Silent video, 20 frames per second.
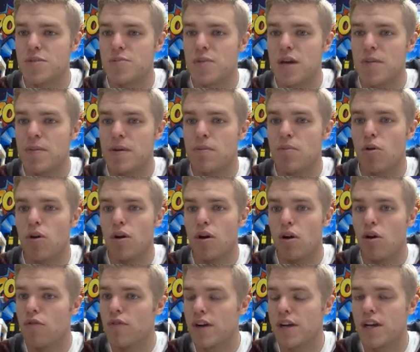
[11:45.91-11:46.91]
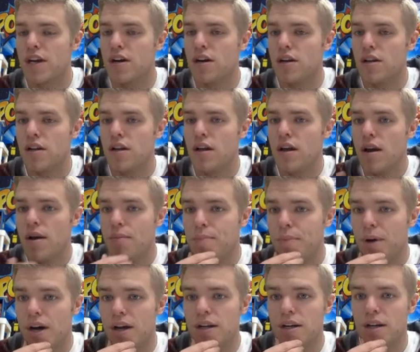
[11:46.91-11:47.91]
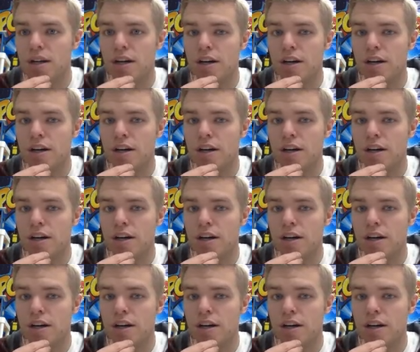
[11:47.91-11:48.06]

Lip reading: might be more overkill, but